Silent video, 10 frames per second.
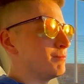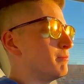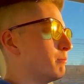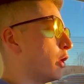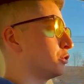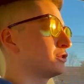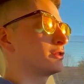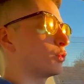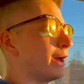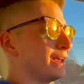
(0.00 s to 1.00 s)

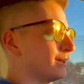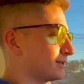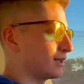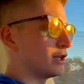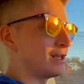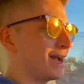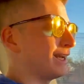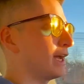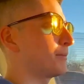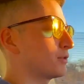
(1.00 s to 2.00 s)
most ways, in
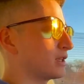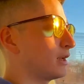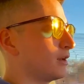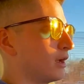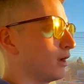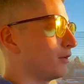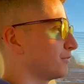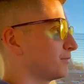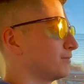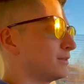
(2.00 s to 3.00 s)
99% of
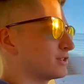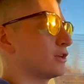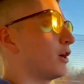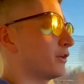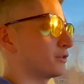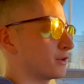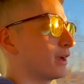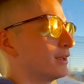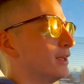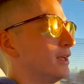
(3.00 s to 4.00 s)
the scenarios, right?